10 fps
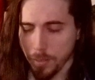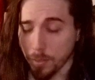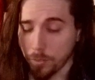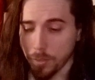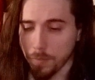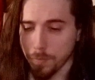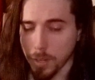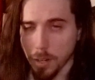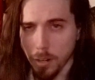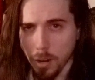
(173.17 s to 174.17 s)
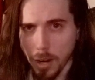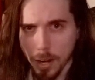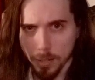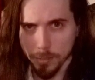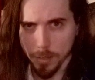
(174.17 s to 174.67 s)
The Zinvel are
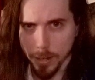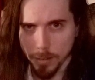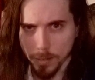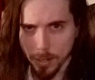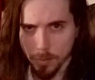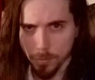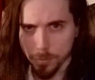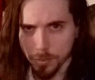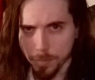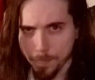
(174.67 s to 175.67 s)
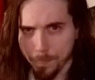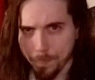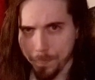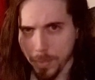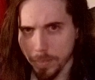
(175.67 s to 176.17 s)
exiled elves.
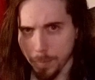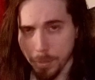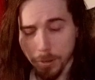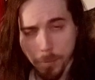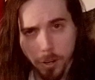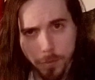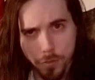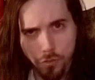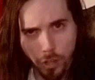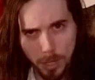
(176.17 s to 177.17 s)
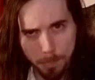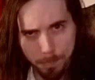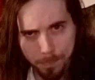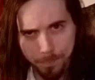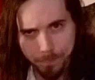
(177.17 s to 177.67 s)
They bear a mark of shame.